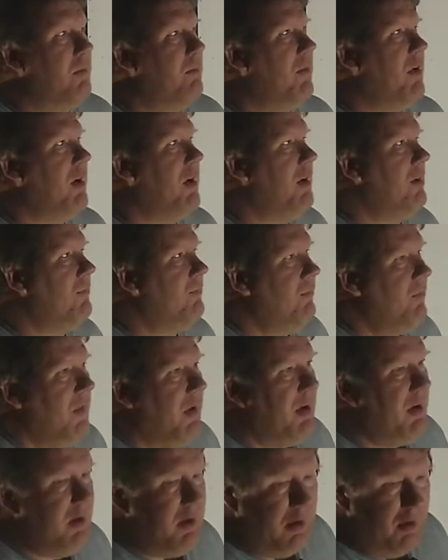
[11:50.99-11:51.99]
I mean,
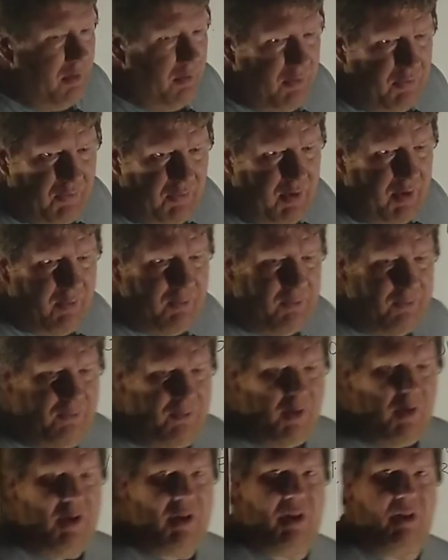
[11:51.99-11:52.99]
you know, it's not
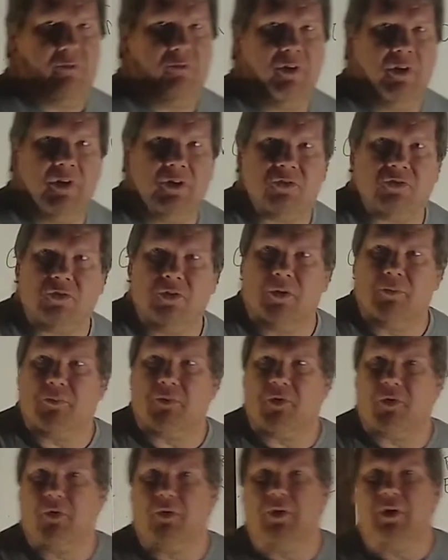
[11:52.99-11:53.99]
funny when a
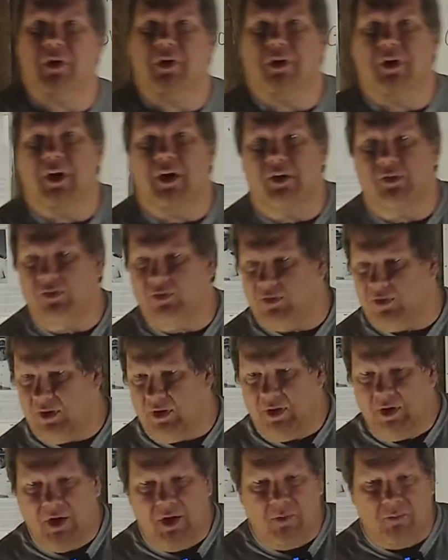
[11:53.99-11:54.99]
Trump lawyer has
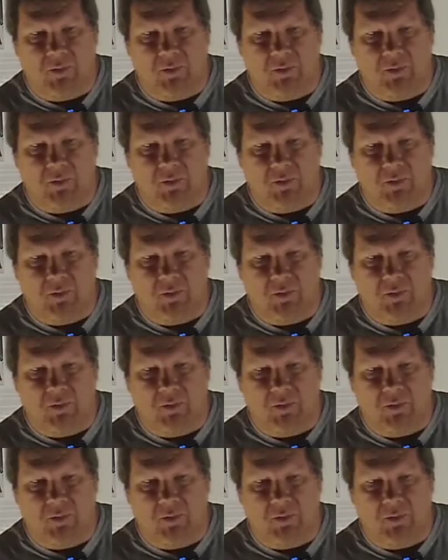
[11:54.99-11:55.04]
to